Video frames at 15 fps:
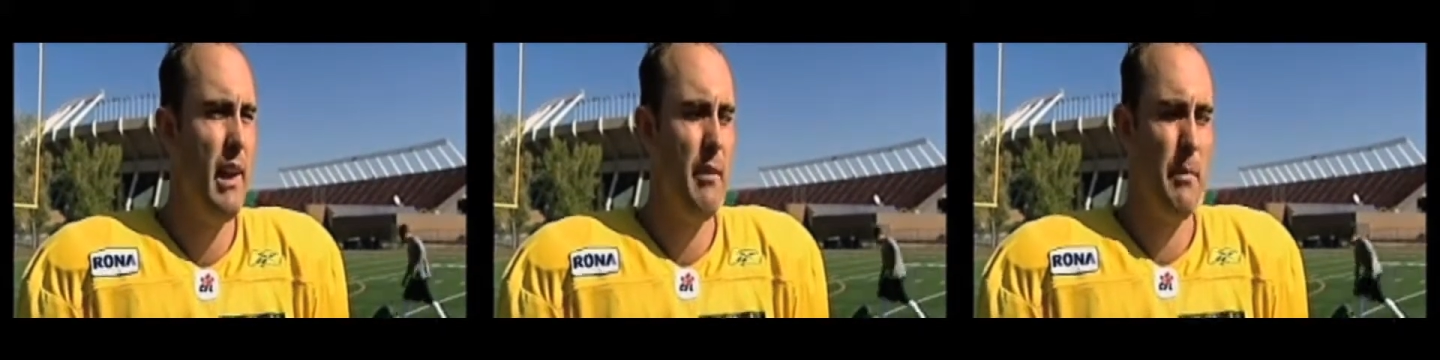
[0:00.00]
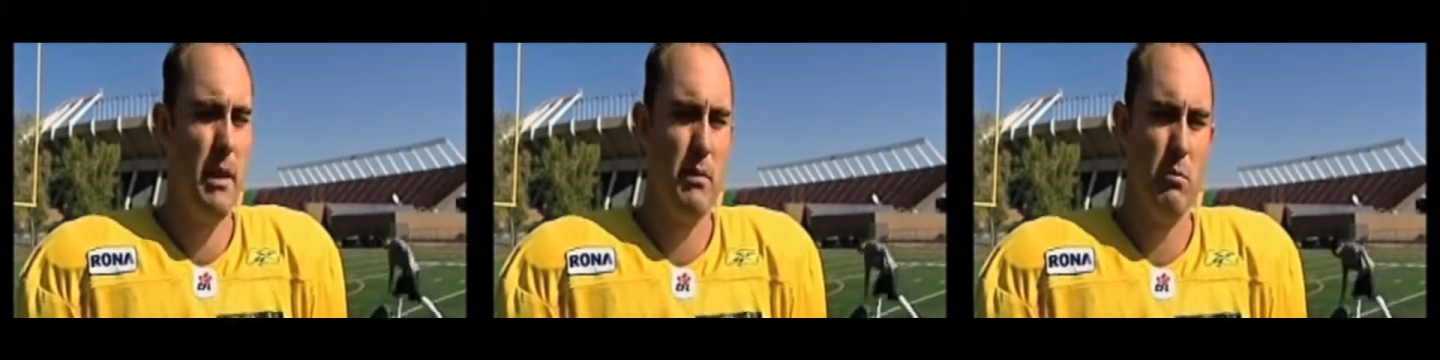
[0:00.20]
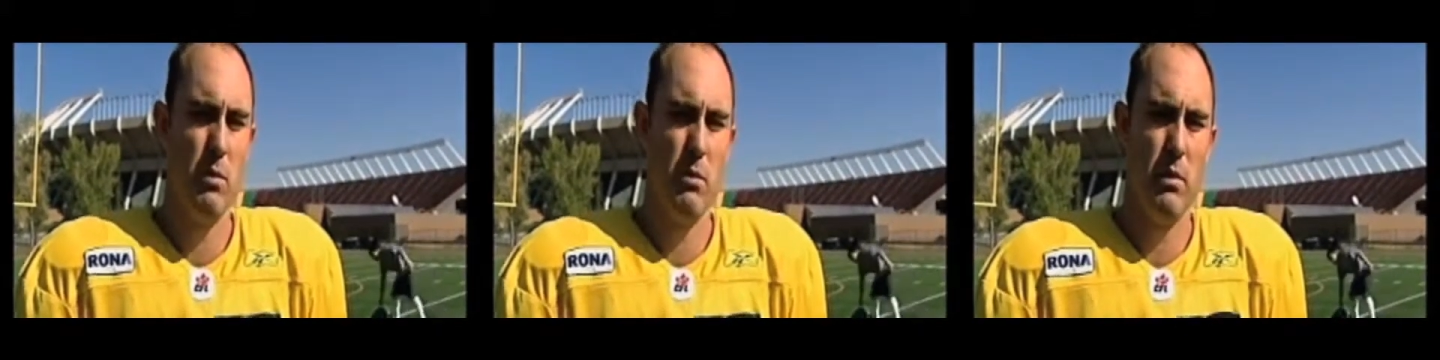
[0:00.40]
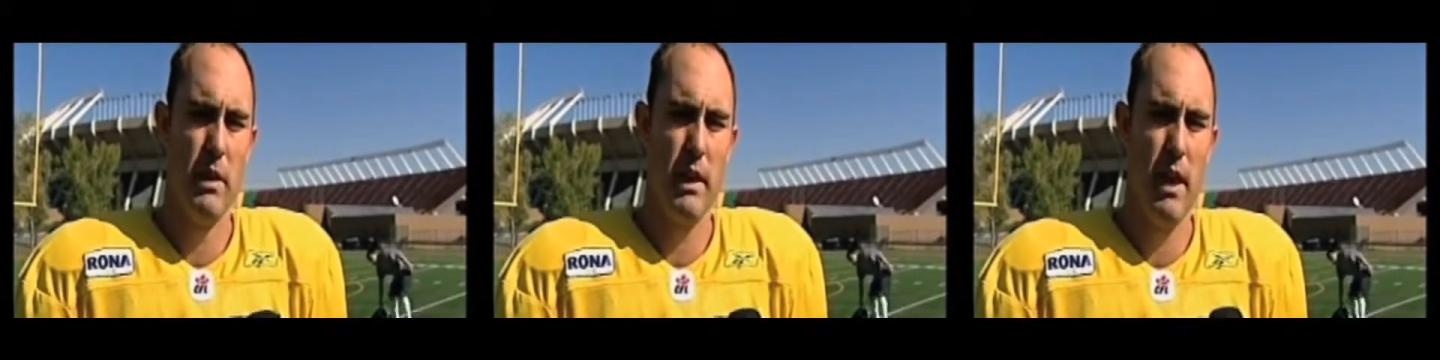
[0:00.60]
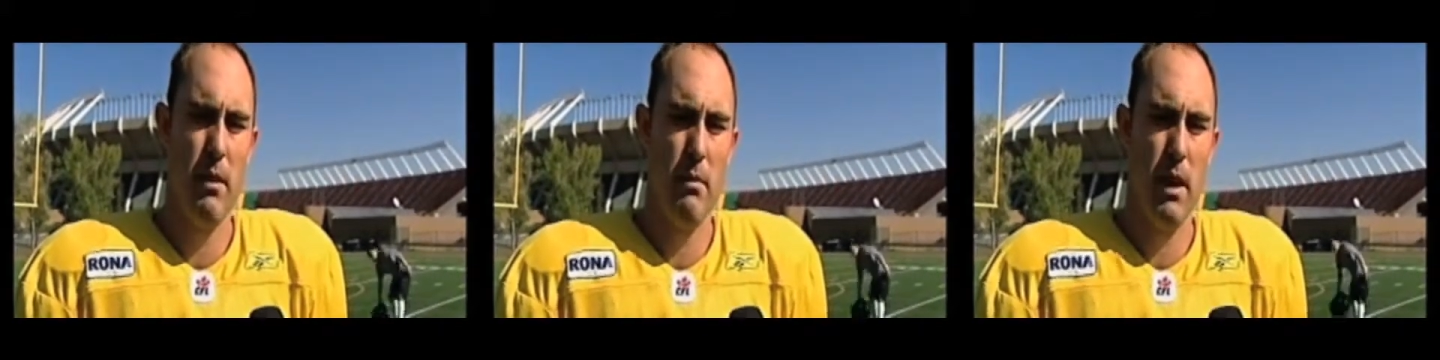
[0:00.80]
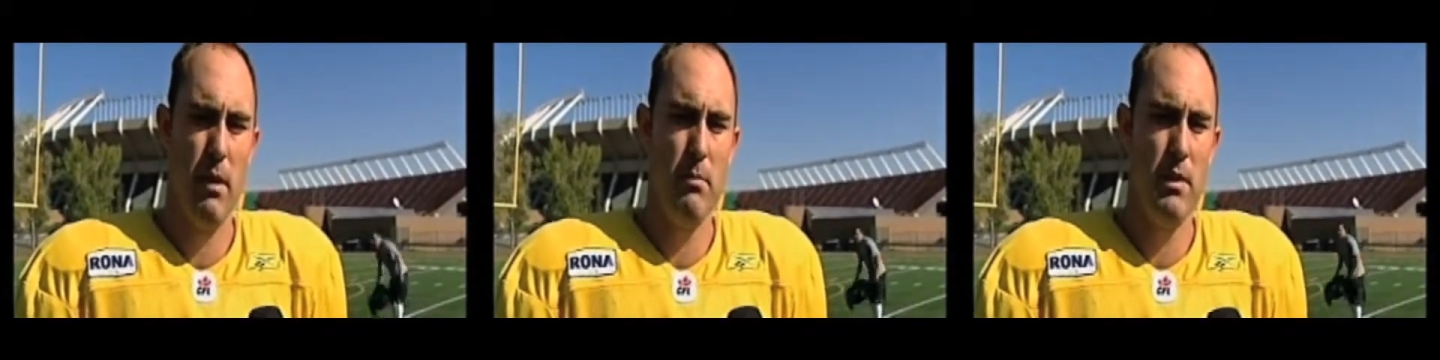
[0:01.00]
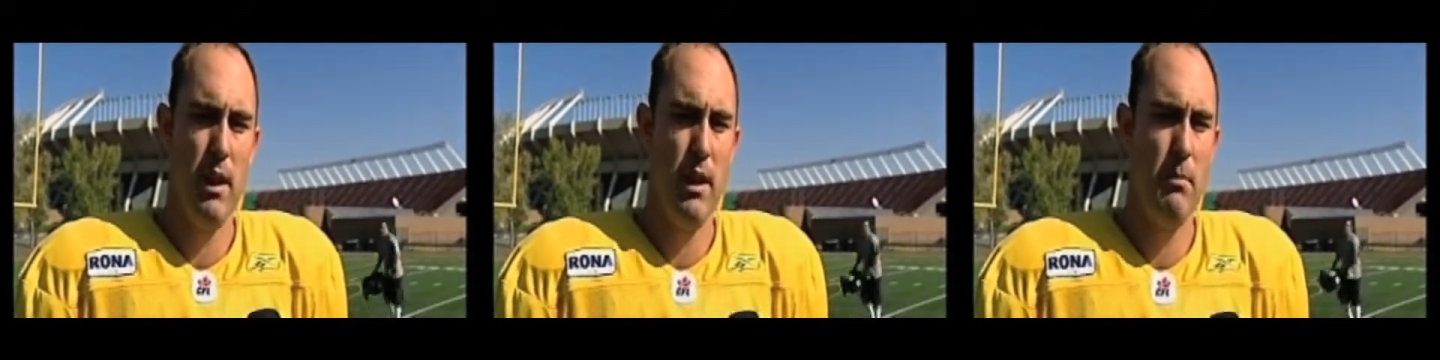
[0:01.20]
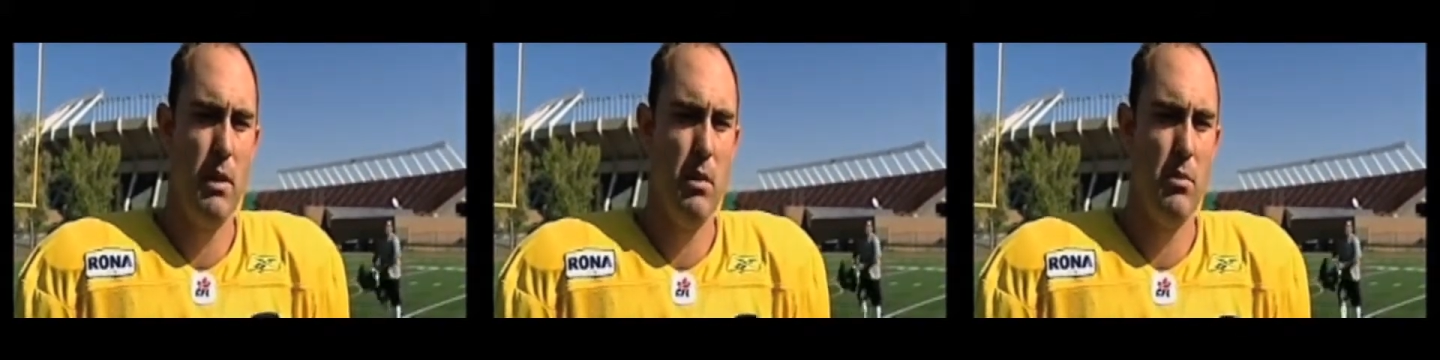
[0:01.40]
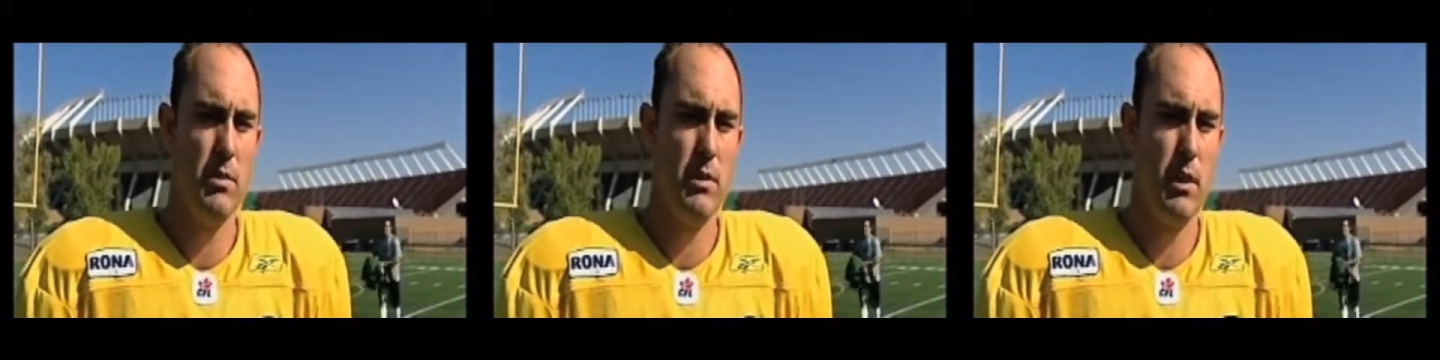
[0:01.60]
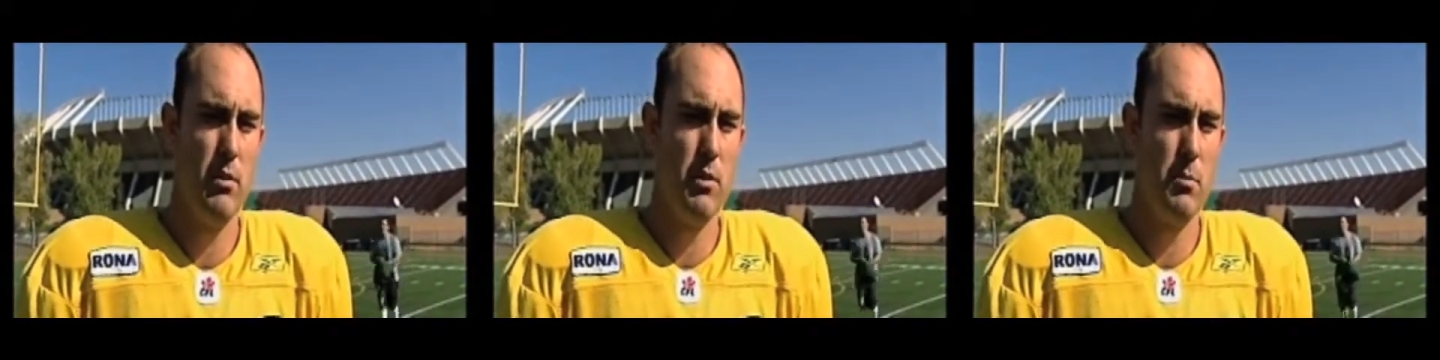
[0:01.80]
I mean, when it came game time, he
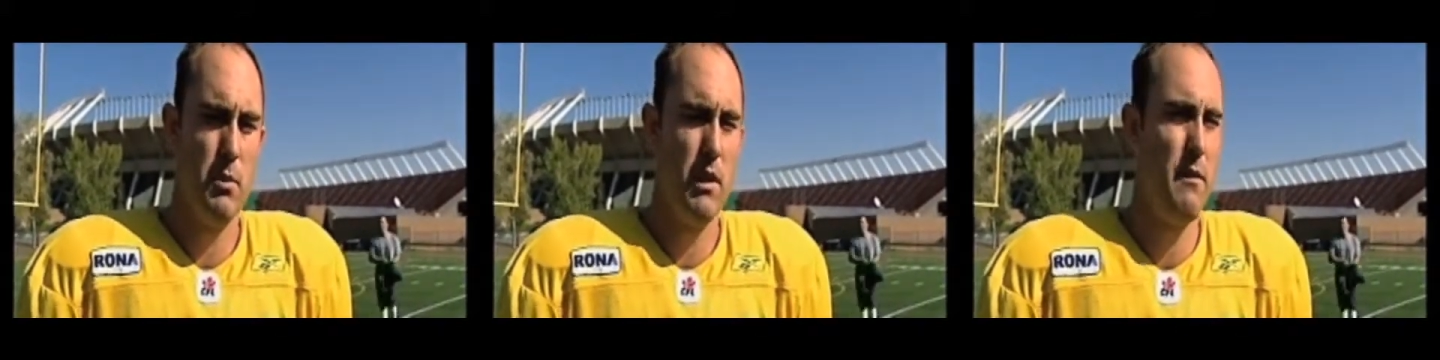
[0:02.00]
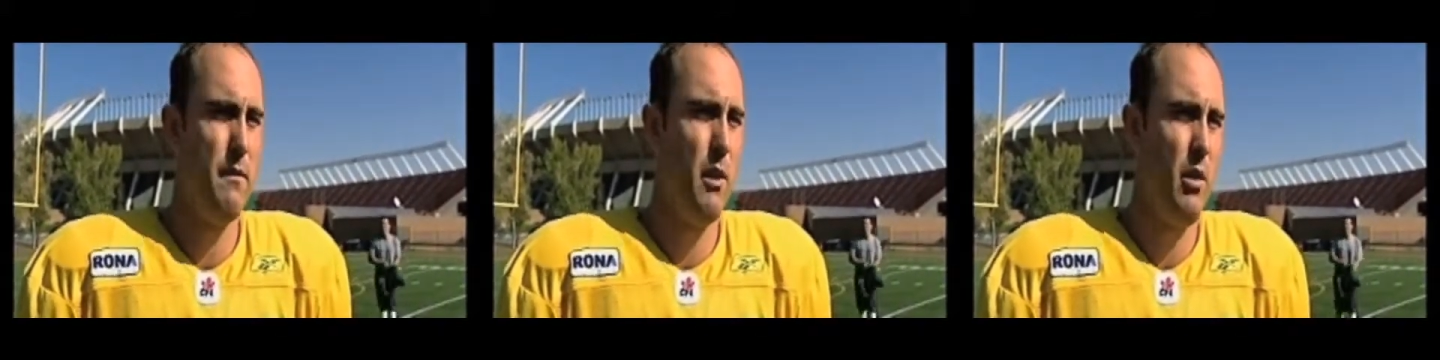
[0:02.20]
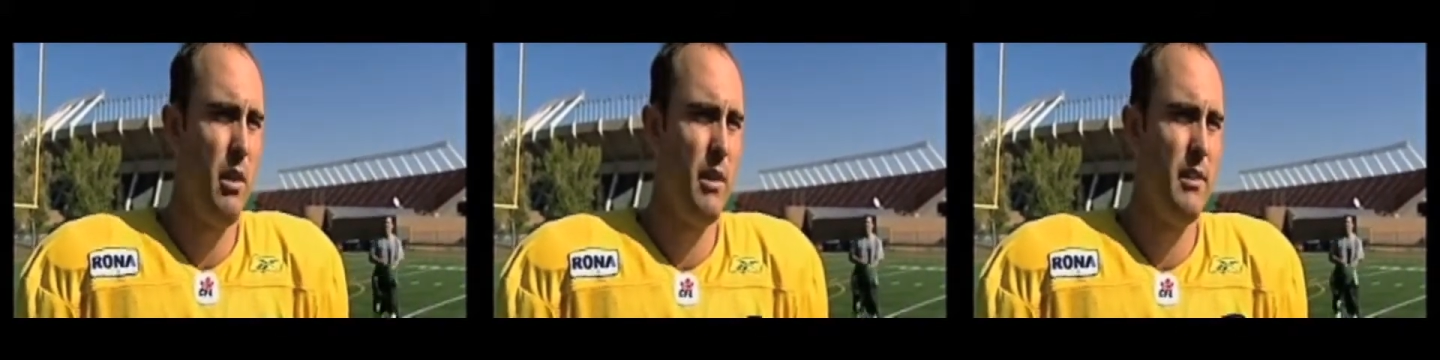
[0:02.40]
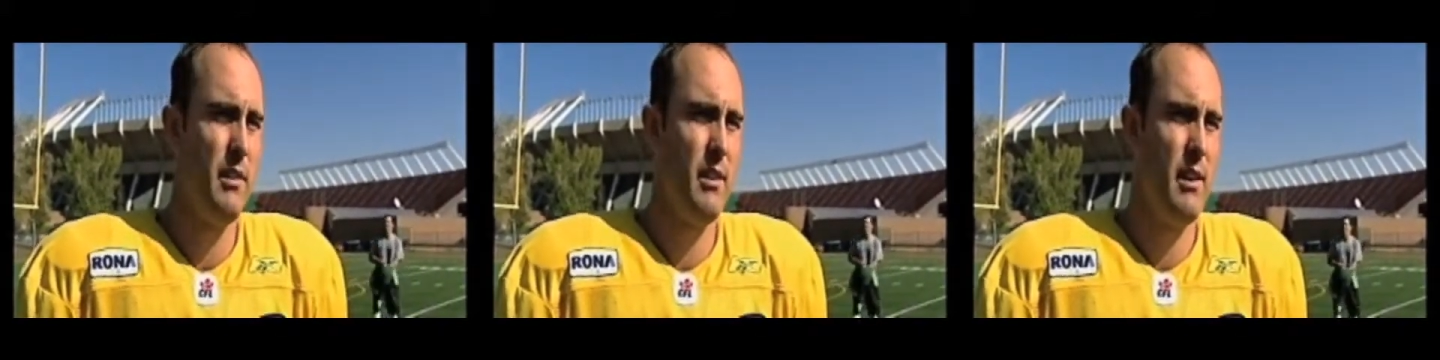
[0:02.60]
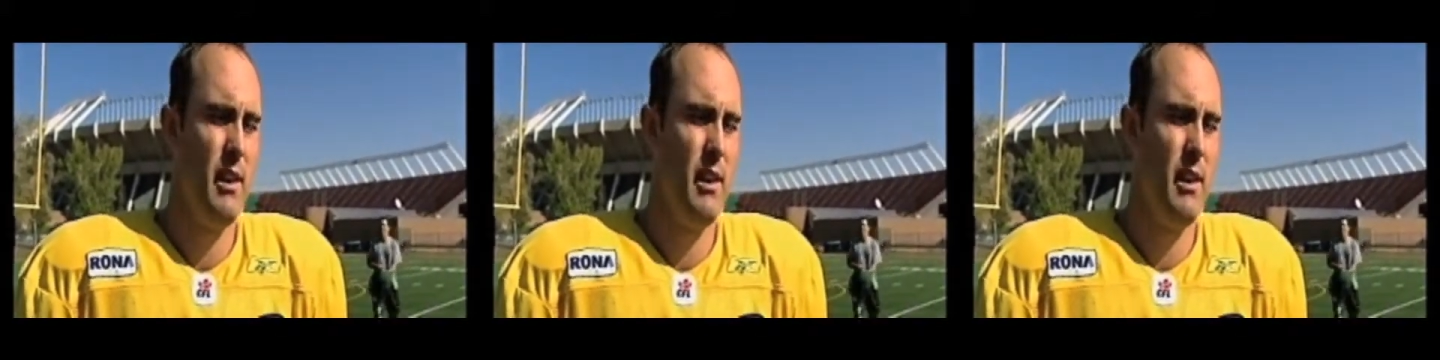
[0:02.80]
was he was pretty focused.